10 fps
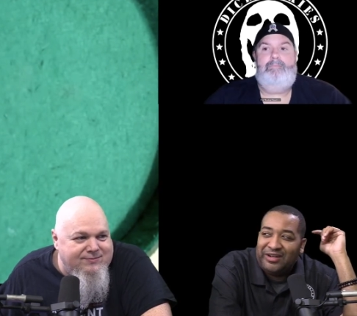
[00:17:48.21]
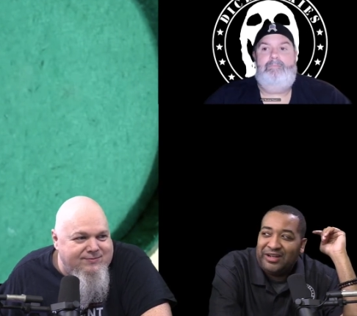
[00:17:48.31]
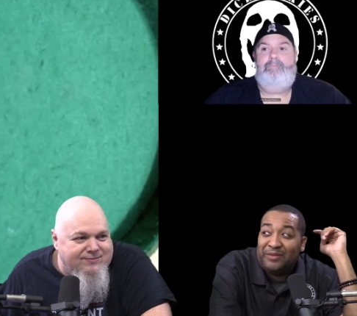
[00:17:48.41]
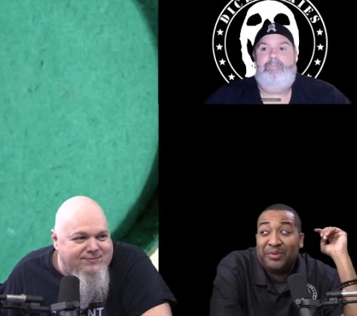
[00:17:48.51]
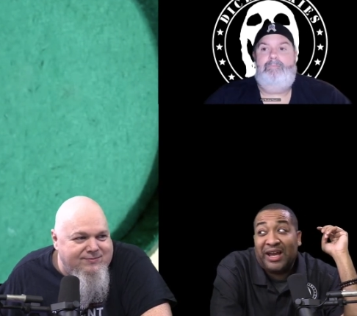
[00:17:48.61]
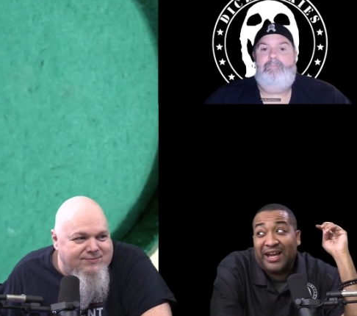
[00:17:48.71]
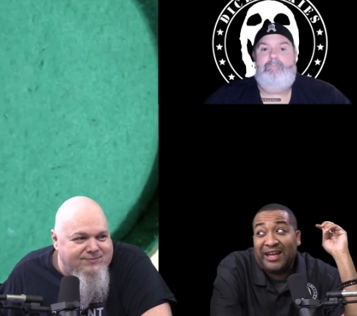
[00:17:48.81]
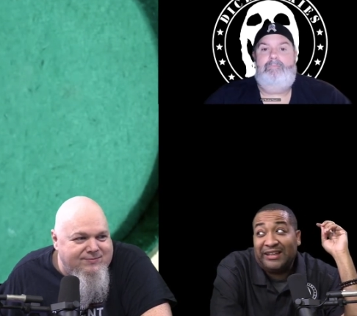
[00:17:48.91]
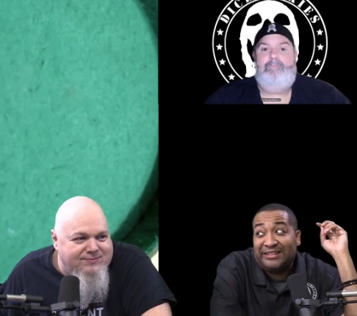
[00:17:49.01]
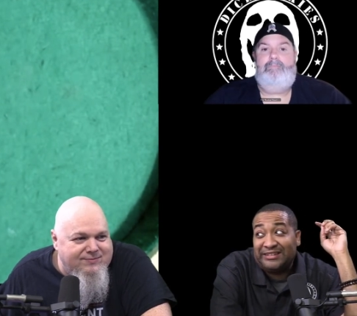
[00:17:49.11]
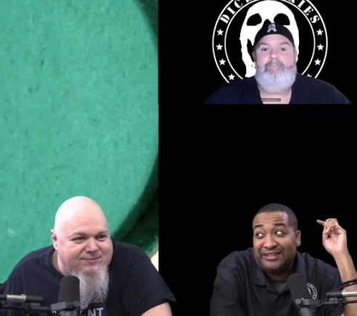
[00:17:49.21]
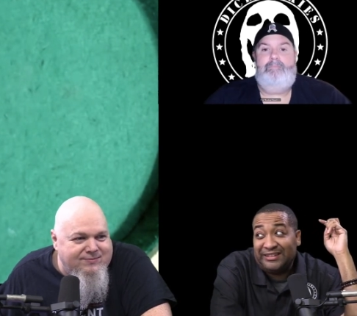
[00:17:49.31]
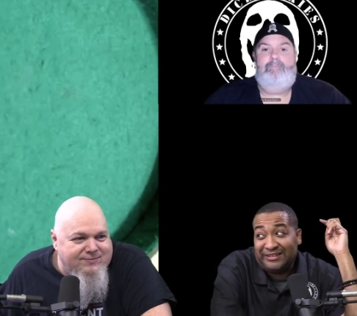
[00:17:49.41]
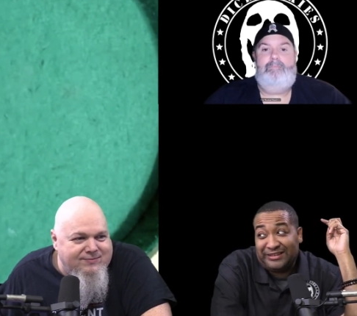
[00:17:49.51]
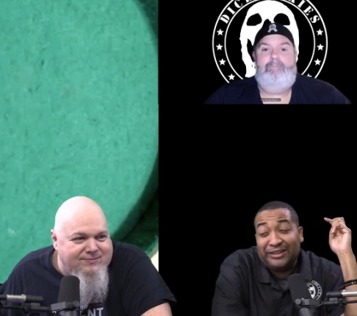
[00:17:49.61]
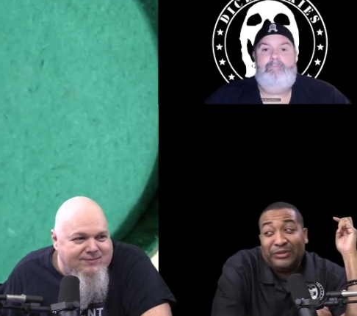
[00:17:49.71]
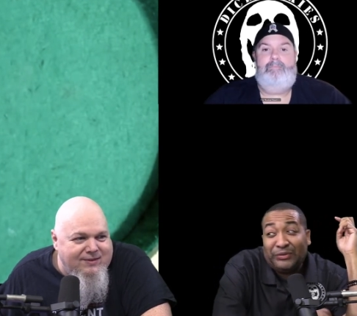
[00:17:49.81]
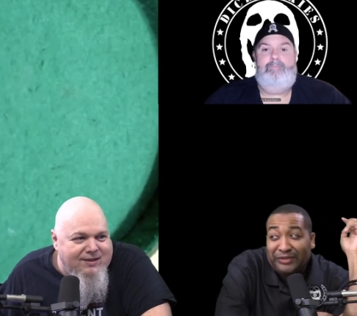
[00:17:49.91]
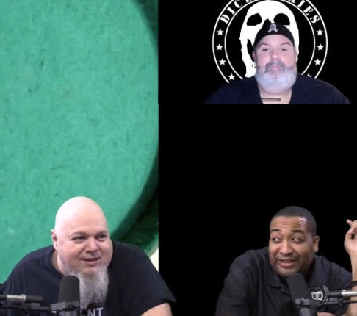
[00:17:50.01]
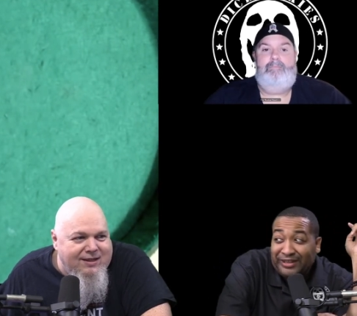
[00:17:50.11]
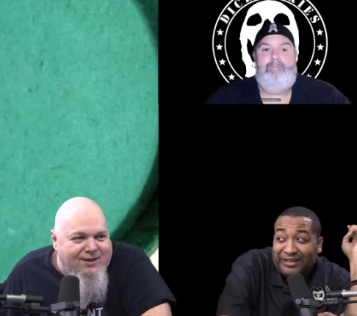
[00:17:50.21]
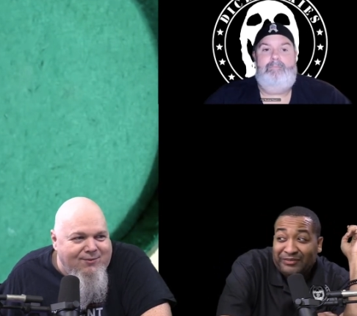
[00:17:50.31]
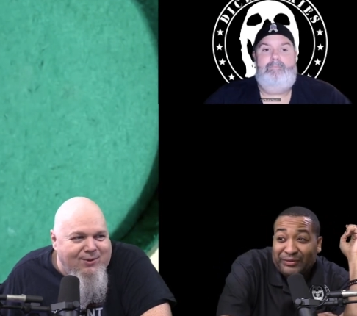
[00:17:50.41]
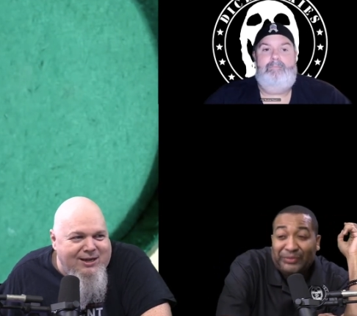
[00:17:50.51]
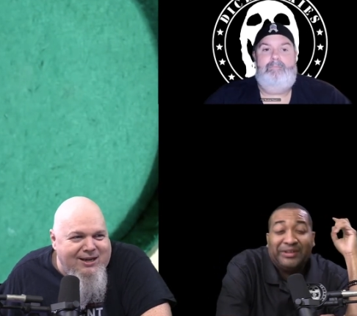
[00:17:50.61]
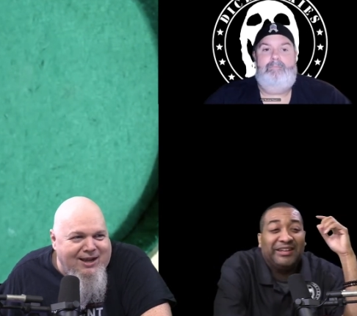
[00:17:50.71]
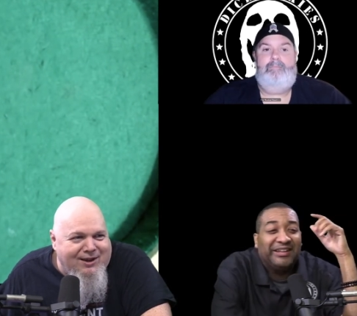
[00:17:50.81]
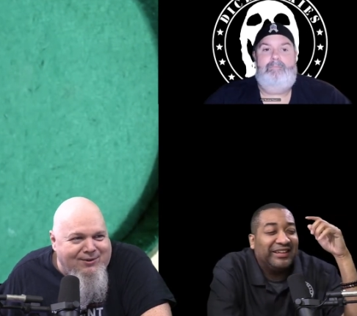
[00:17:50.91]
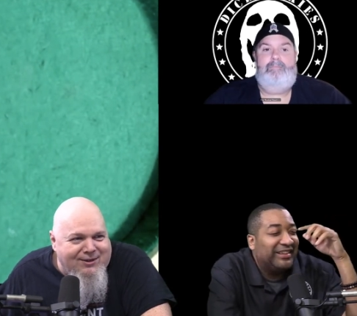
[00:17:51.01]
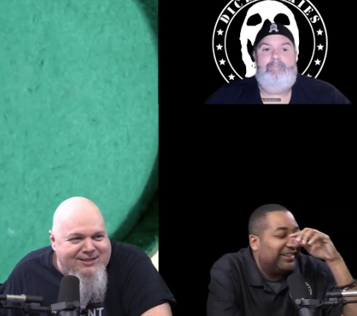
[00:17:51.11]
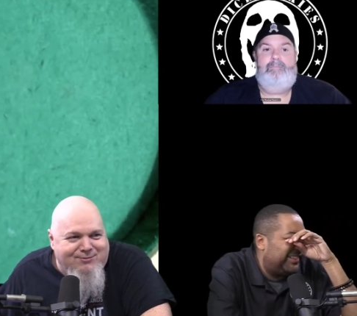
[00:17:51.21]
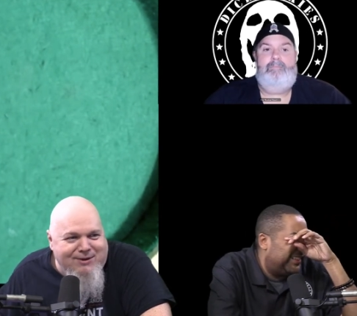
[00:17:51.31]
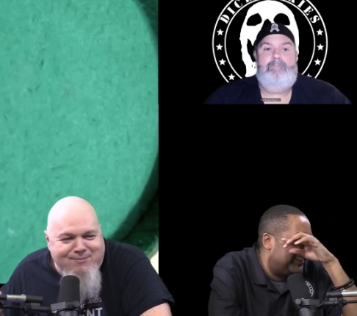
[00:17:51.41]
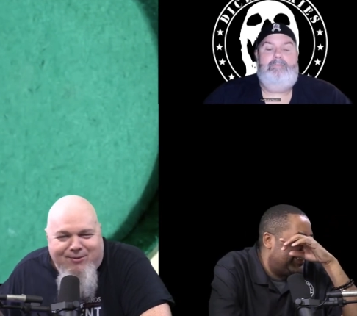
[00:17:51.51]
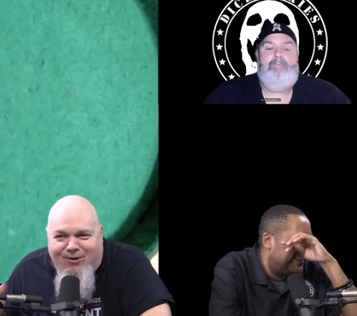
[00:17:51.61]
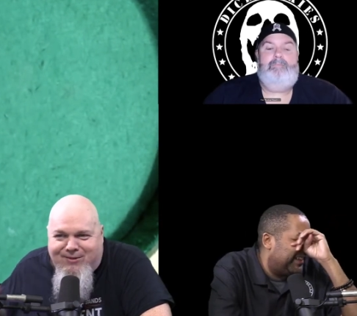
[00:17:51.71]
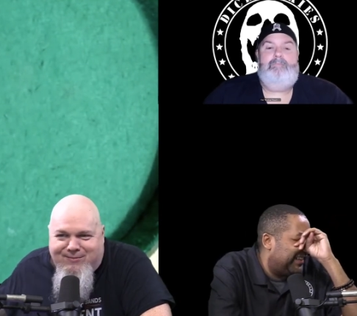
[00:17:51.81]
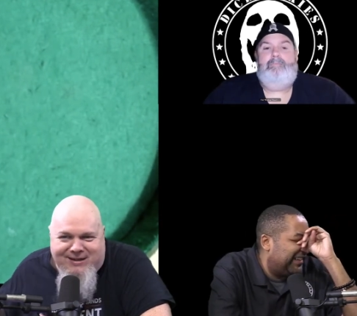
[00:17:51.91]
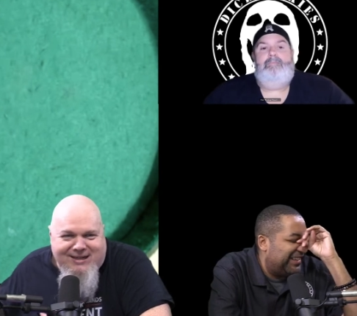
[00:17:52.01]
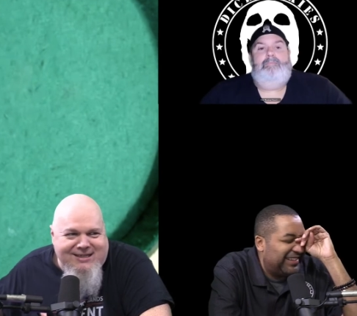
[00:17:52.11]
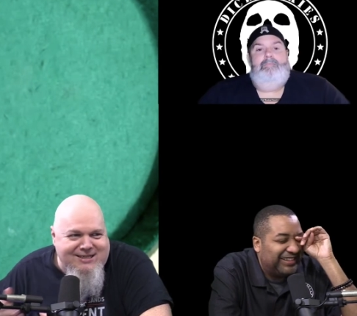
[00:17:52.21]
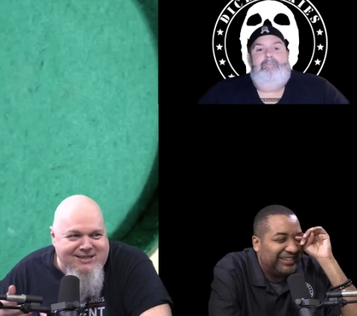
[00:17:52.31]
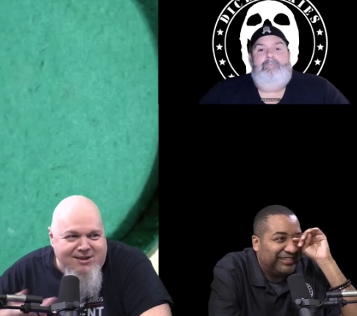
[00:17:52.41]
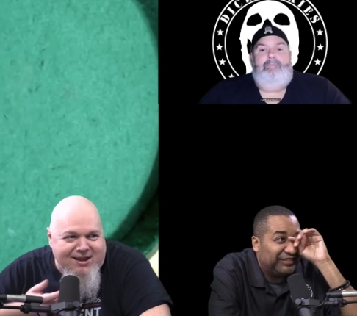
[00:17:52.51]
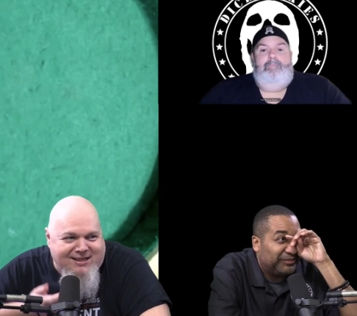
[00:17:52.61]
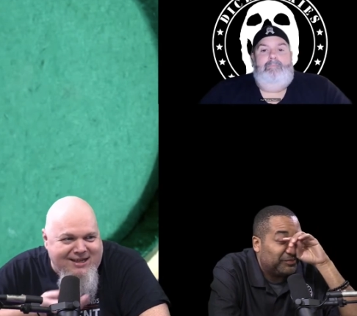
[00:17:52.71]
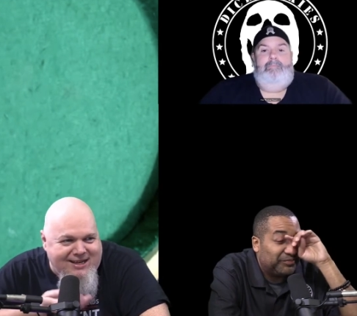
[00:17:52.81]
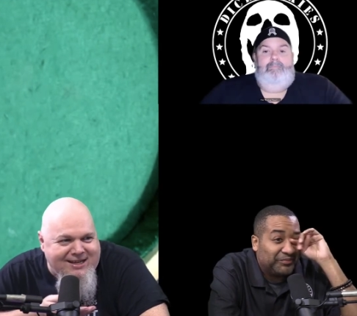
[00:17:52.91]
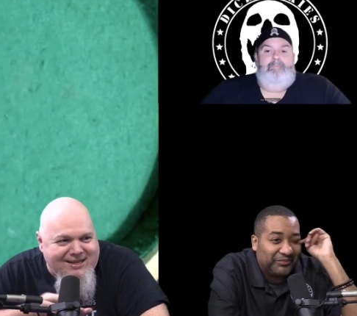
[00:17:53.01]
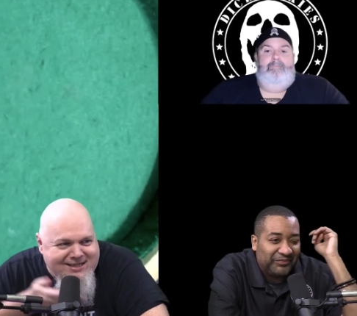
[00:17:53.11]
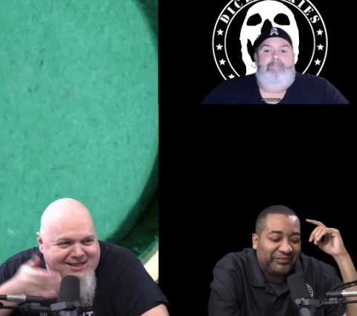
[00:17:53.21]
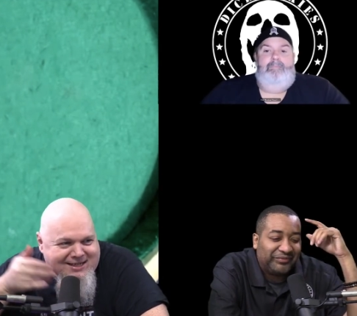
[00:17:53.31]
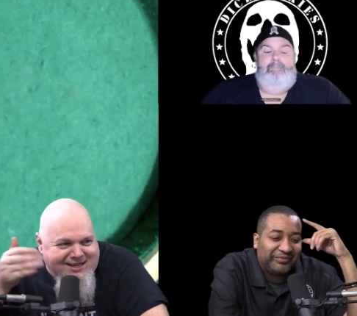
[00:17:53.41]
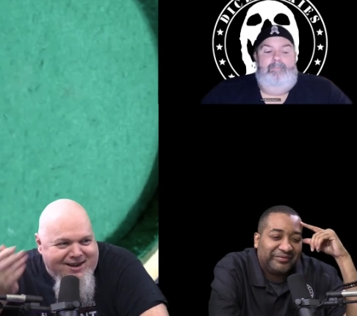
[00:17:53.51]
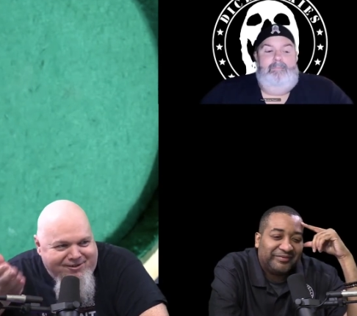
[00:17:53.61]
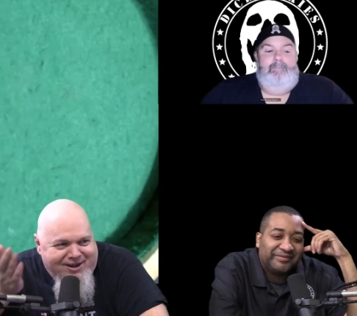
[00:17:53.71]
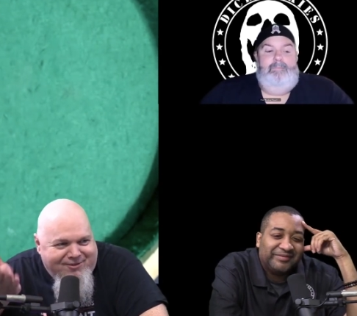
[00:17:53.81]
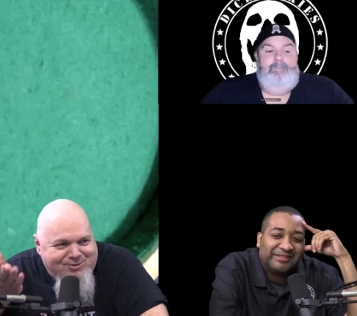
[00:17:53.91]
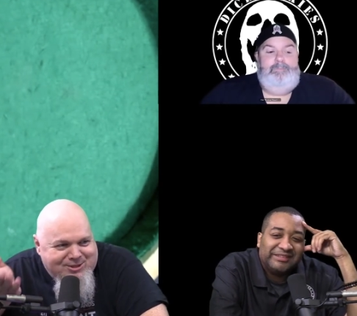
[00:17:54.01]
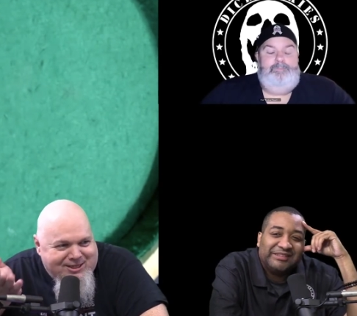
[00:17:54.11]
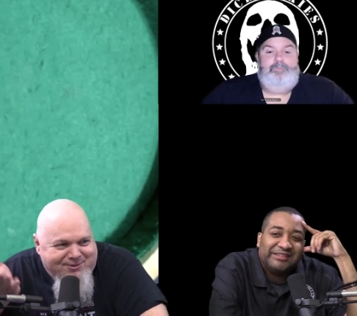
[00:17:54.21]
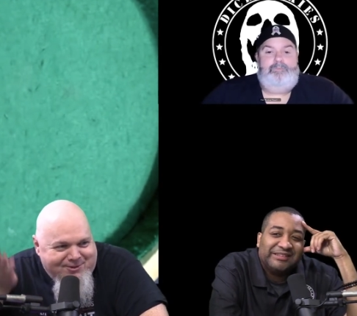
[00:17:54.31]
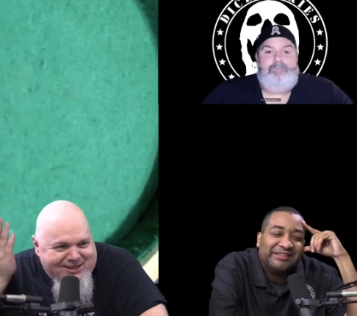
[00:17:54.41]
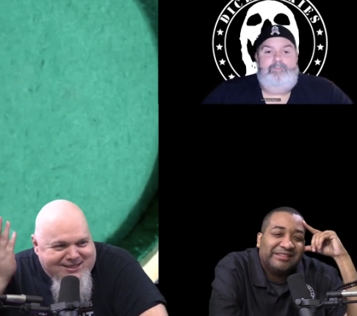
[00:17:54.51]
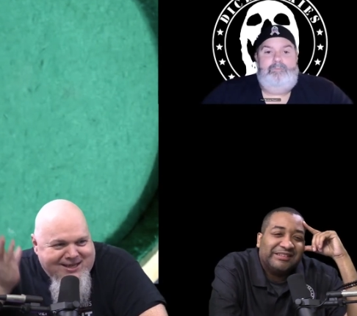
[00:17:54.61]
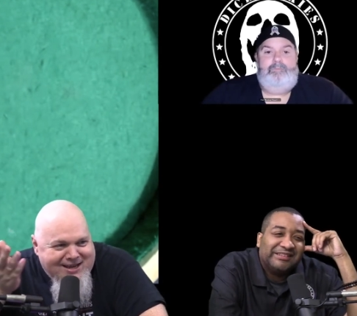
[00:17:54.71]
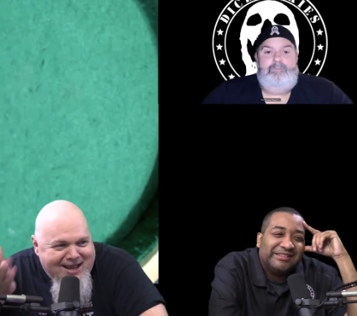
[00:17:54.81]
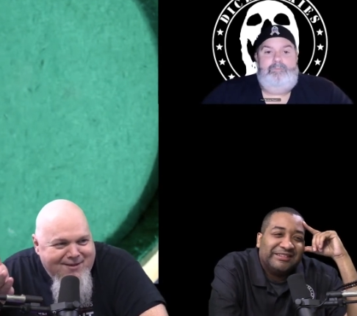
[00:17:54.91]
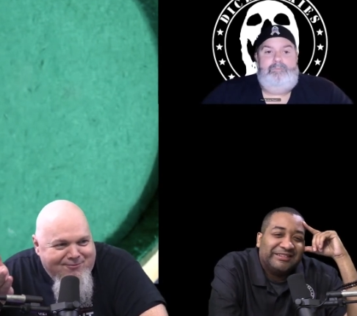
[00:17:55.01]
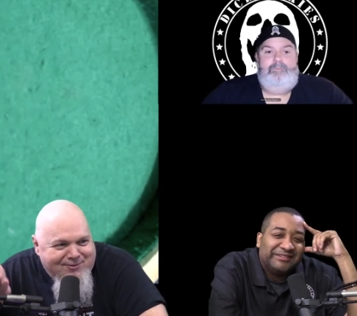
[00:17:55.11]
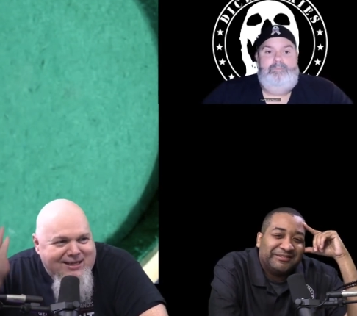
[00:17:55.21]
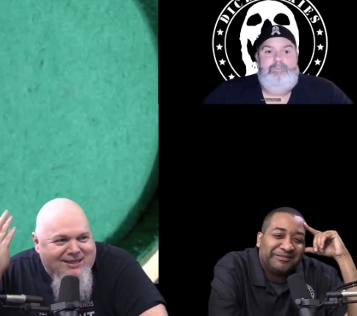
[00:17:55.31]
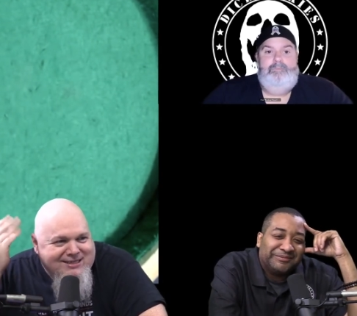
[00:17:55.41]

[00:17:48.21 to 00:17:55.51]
Speaker 1: implies the new
Speaker 2: Daredevil. But no, it's reborn because at the end of the Daredevil series and Netflix,